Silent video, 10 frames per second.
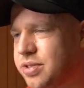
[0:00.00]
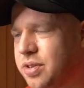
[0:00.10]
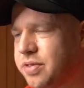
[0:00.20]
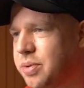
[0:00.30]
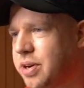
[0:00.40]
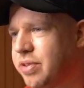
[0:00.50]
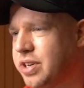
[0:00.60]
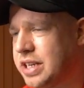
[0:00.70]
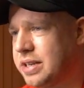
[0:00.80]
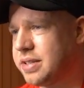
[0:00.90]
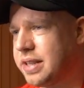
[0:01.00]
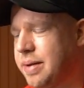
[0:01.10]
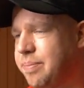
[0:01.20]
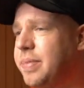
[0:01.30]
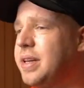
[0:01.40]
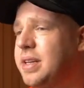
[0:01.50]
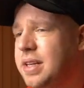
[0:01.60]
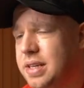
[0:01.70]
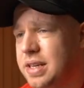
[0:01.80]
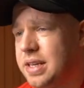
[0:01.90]
So if you want to reach out to them,
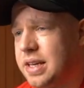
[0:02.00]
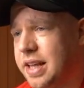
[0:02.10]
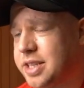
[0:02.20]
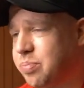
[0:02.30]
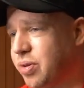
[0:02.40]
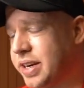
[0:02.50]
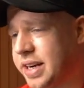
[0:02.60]
that's a brilliant